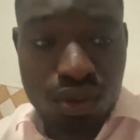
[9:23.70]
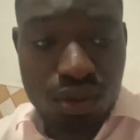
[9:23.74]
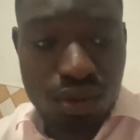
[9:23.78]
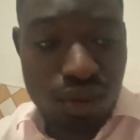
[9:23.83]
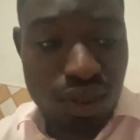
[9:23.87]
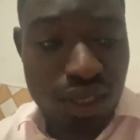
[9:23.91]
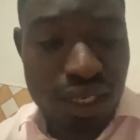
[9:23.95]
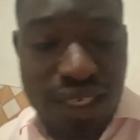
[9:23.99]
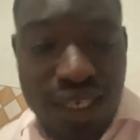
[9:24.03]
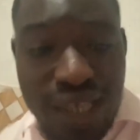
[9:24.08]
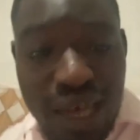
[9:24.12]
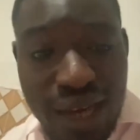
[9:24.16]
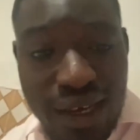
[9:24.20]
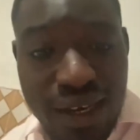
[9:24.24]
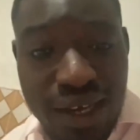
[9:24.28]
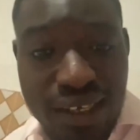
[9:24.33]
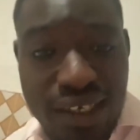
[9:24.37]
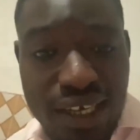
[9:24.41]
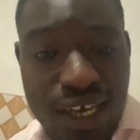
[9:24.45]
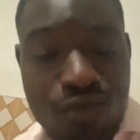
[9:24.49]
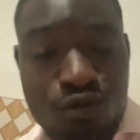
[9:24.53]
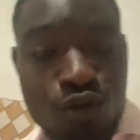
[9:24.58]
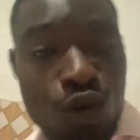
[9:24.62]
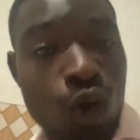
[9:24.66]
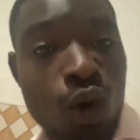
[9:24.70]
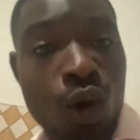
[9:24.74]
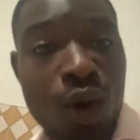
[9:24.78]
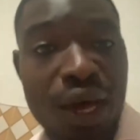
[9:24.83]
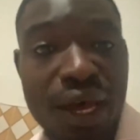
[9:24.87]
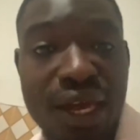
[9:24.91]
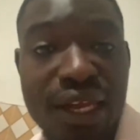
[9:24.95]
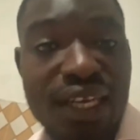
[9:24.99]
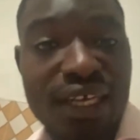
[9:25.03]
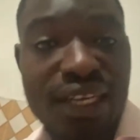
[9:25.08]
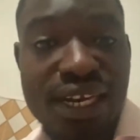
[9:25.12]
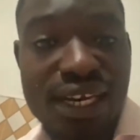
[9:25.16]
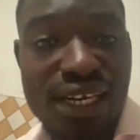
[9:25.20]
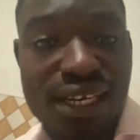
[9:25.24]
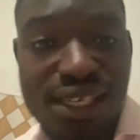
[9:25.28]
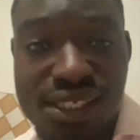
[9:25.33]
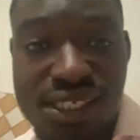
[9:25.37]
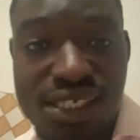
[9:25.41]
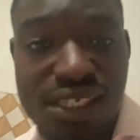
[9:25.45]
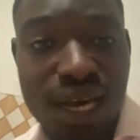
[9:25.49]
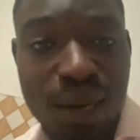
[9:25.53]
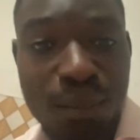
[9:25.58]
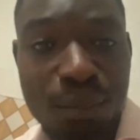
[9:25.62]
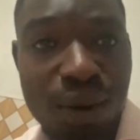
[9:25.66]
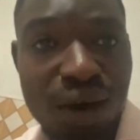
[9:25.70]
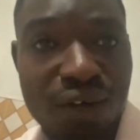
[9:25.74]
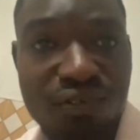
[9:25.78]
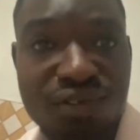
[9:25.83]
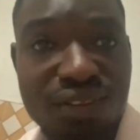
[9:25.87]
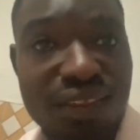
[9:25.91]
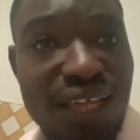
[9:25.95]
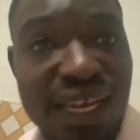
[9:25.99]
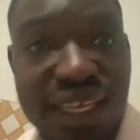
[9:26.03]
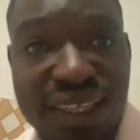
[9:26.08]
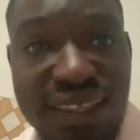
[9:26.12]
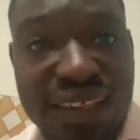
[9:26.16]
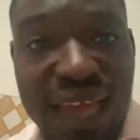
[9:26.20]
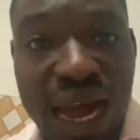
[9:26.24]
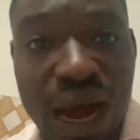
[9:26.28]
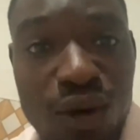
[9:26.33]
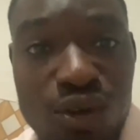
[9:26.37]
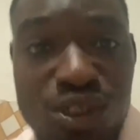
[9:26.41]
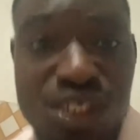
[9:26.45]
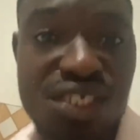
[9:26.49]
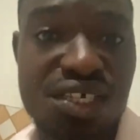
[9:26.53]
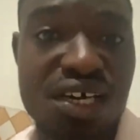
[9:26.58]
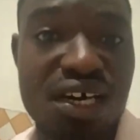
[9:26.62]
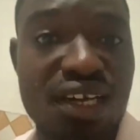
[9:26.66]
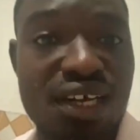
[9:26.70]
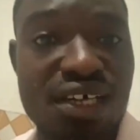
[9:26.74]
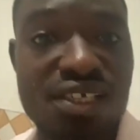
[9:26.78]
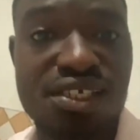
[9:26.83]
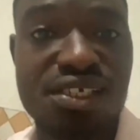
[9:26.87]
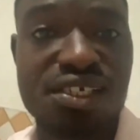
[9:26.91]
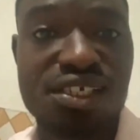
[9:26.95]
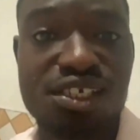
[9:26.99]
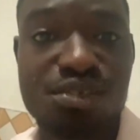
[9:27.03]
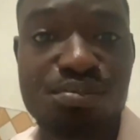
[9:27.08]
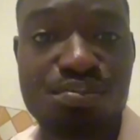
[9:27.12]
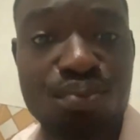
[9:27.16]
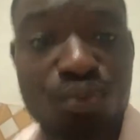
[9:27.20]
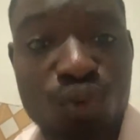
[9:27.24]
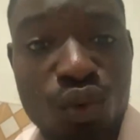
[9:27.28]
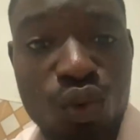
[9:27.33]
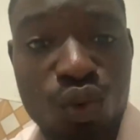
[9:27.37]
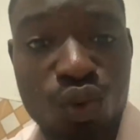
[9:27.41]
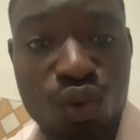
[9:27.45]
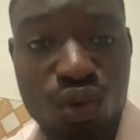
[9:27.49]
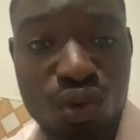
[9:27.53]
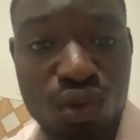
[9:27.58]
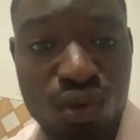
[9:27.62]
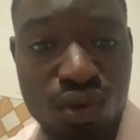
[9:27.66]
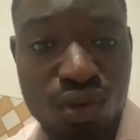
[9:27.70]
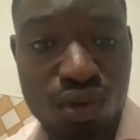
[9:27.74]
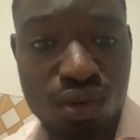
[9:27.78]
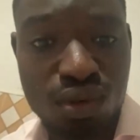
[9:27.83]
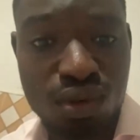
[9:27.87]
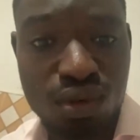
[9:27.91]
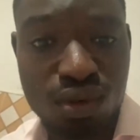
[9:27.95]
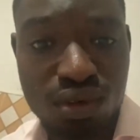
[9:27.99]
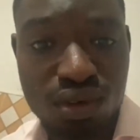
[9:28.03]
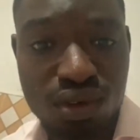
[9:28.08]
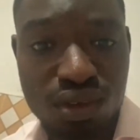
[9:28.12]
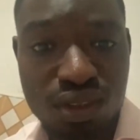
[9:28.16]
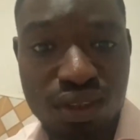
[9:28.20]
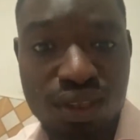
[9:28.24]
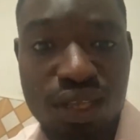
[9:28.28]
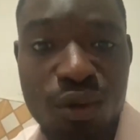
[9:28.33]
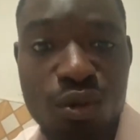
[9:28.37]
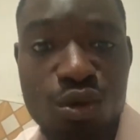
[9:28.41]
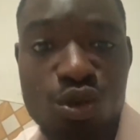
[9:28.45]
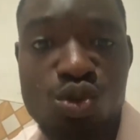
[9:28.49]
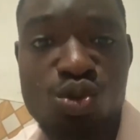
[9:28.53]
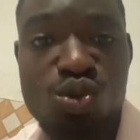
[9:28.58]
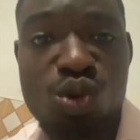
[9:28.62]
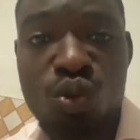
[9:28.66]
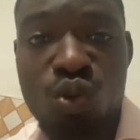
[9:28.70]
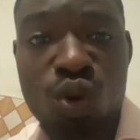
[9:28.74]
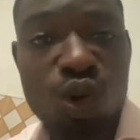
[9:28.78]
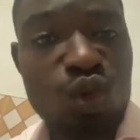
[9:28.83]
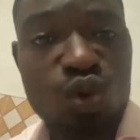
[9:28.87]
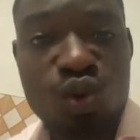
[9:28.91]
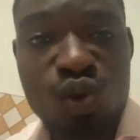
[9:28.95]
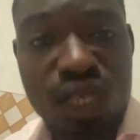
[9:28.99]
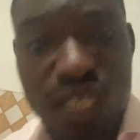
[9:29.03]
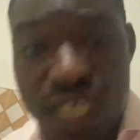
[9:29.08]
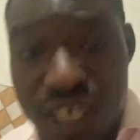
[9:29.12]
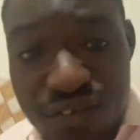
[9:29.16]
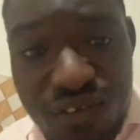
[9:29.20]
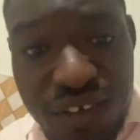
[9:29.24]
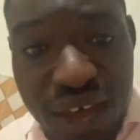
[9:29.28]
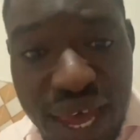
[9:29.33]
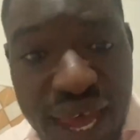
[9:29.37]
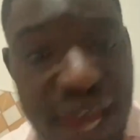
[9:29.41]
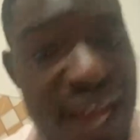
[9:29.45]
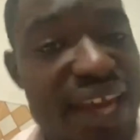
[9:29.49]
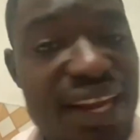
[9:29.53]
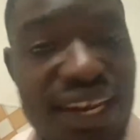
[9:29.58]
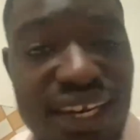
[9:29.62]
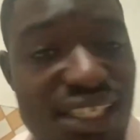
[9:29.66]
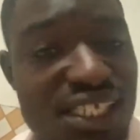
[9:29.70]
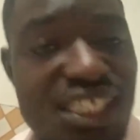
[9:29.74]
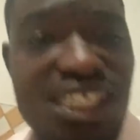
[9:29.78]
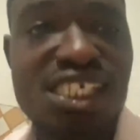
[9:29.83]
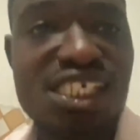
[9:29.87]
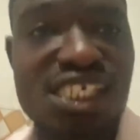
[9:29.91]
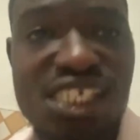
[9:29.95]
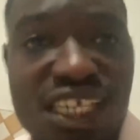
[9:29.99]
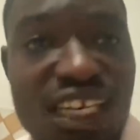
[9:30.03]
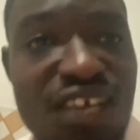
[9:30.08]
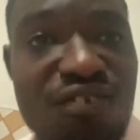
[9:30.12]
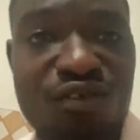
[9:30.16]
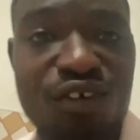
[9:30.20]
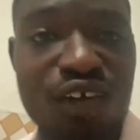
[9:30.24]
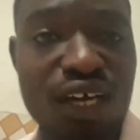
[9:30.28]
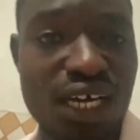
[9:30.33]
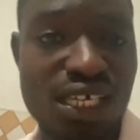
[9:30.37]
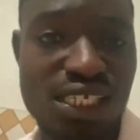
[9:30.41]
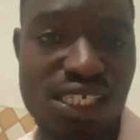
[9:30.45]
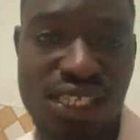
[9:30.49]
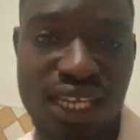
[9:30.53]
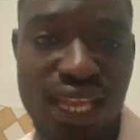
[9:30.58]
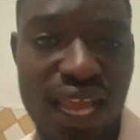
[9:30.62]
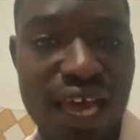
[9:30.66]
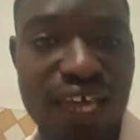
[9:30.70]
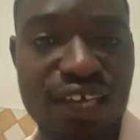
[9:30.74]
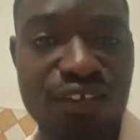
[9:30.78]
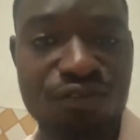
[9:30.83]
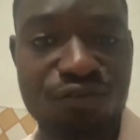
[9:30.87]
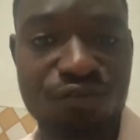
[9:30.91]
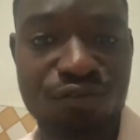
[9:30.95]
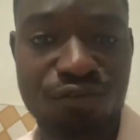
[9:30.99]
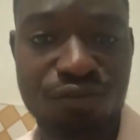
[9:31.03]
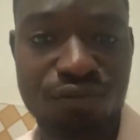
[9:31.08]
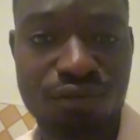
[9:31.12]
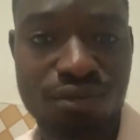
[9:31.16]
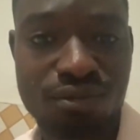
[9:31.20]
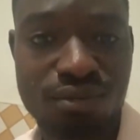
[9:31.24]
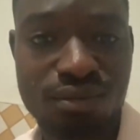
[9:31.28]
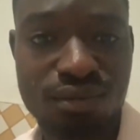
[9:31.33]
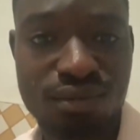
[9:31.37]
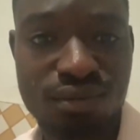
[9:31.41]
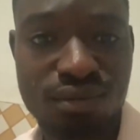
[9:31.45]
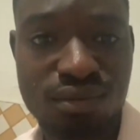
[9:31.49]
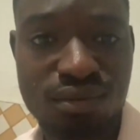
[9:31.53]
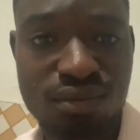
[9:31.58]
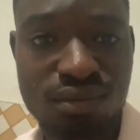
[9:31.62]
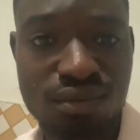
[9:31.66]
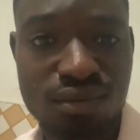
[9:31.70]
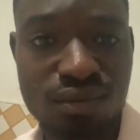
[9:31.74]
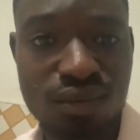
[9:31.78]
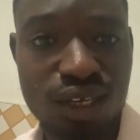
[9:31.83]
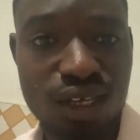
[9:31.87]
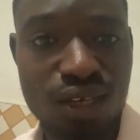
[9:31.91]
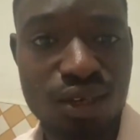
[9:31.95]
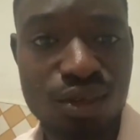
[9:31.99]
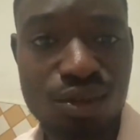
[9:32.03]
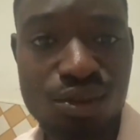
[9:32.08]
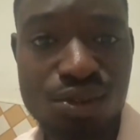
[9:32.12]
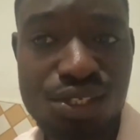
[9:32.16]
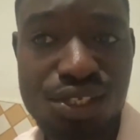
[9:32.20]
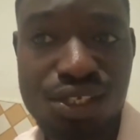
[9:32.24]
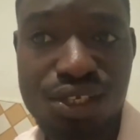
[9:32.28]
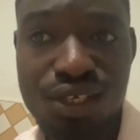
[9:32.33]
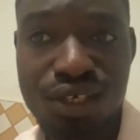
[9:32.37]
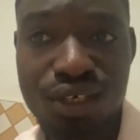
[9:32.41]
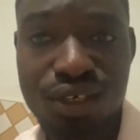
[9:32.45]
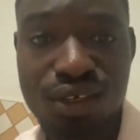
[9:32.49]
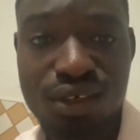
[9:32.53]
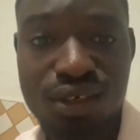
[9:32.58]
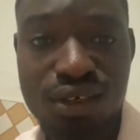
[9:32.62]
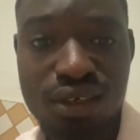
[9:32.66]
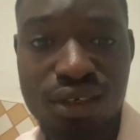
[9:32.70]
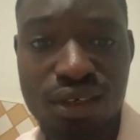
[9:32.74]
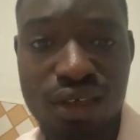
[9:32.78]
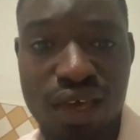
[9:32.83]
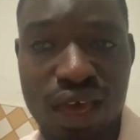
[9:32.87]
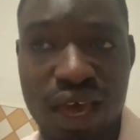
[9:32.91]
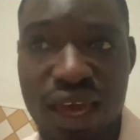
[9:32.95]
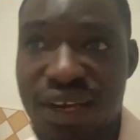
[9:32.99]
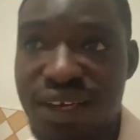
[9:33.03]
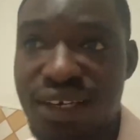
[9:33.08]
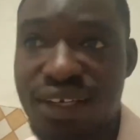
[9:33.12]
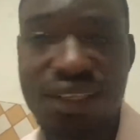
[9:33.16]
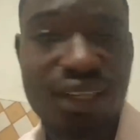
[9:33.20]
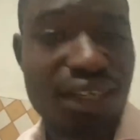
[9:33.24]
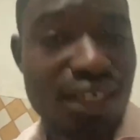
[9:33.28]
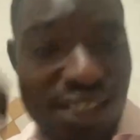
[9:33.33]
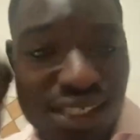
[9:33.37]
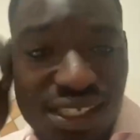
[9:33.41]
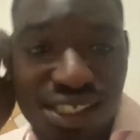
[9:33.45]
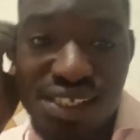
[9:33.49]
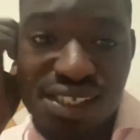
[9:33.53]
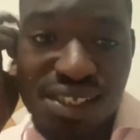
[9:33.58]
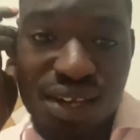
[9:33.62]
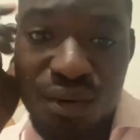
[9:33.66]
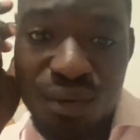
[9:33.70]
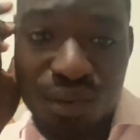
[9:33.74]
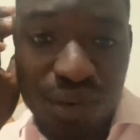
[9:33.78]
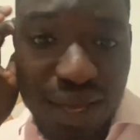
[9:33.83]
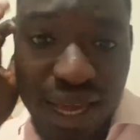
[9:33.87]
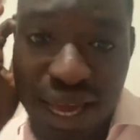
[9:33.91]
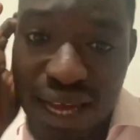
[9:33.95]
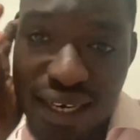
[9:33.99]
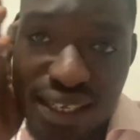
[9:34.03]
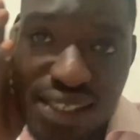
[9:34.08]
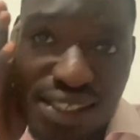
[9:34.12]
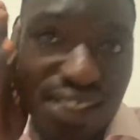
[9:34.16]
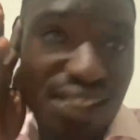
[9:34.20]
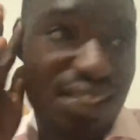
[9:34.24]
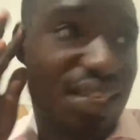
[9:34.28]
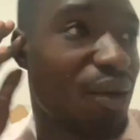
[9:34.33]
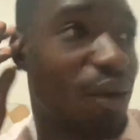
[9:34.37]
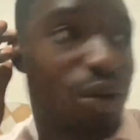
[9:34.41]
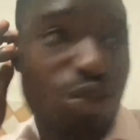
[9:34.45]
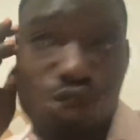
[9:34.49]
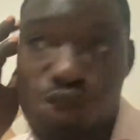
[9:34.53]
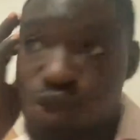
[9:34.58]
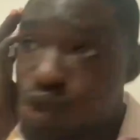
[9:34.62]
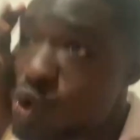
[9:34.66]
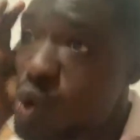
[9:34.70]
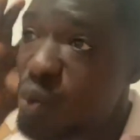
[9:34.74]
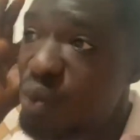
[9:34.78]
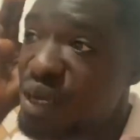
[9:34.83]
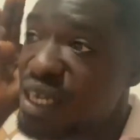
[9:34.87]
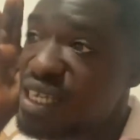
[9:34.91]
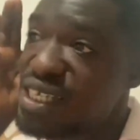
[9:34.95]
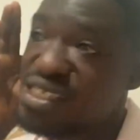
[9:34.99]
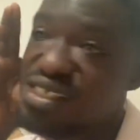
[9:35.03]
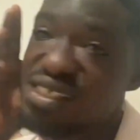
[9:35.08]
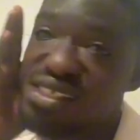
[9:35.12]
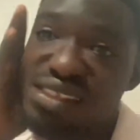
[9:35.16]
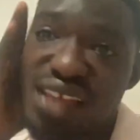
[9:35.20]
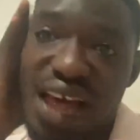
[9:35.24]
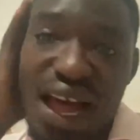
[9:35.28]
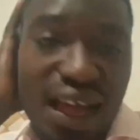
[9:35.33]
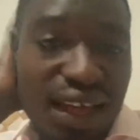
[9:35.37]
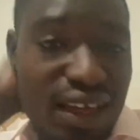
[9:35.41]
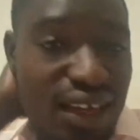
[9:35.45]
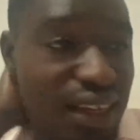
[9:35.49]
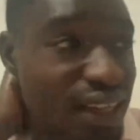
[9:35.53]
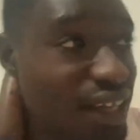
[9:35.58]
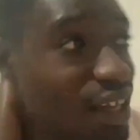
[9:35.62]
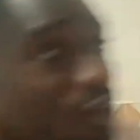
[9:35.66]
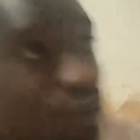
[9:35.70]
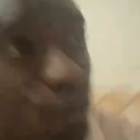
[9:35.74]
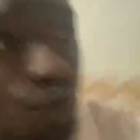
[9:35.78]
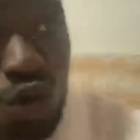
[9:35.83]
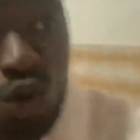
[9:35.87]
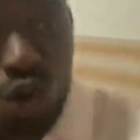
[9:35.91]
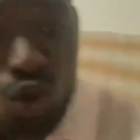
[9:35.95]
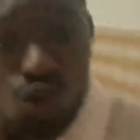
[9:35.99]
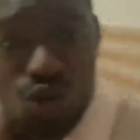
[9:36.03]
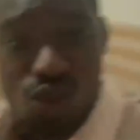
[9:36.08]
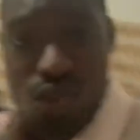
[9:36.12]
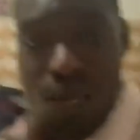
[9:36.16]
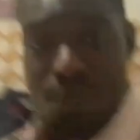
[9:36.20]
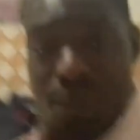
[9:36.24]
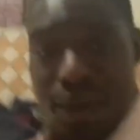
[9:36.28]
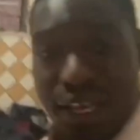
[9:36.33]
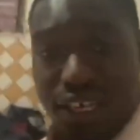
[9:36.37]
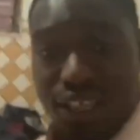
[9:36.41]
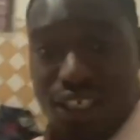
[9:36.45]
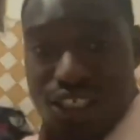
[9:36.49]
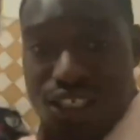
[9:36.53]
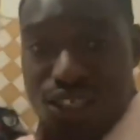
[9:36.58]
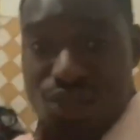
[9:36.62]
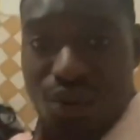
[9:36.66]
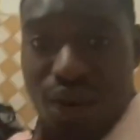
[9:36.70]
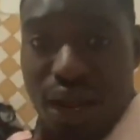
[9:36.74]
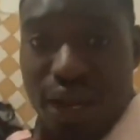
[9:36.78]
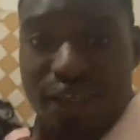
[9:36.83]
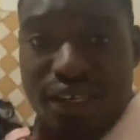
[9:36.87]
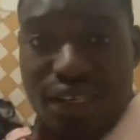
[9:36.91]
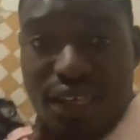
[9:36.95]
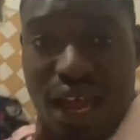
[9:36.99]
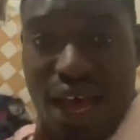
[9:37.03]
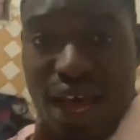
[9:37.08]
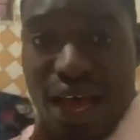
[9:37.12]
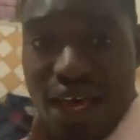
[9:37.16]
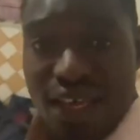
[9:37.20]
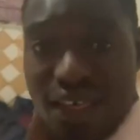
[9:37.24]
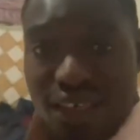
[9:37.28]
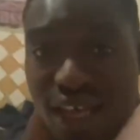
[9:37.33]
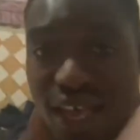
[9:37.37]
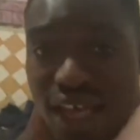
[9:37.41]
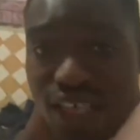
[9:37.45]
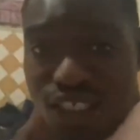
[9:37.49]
in Ghana here, if you're not earning anything above 10,000 Ghana cedis, bro, there is no way you live any significant life. You see, and this is the reality. There are so many things that if you go to my kitchen right that I